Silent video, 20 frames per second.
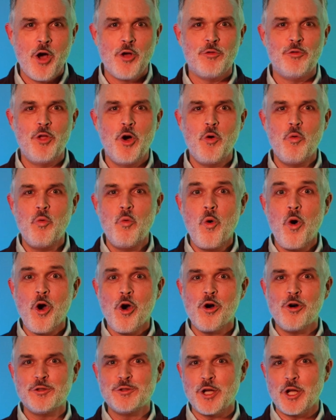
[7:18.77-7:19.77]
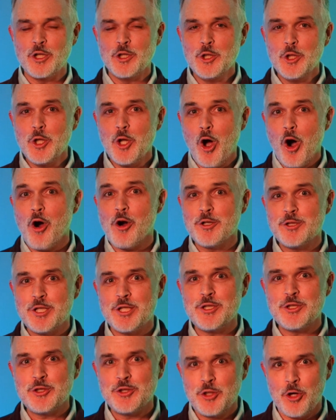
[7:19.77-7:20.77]
the world's
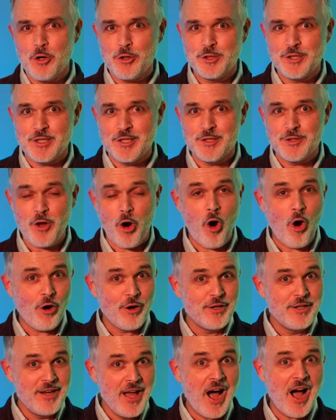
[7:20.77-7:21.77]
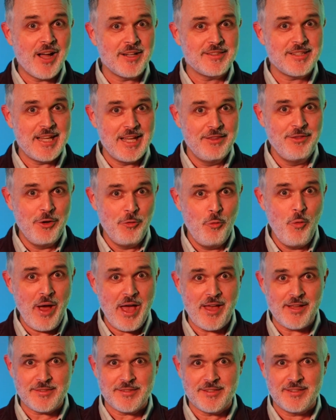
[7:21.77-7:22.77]
largest churches are not in the
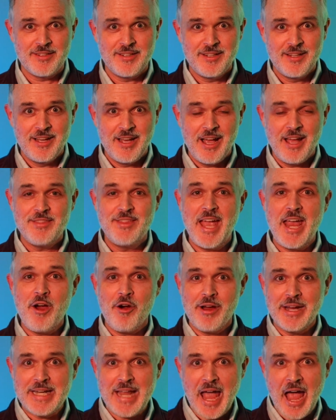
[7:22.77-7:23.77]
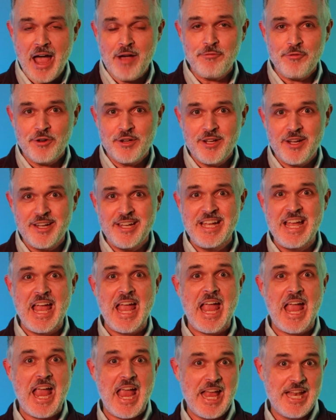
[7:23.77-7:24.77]
West. They are in Africa
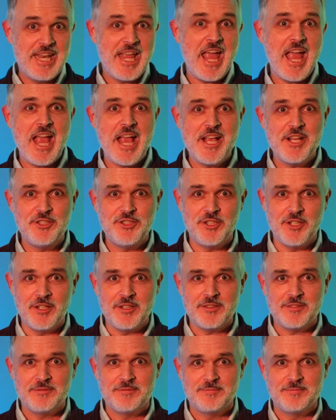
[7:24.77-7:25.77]
and Asia.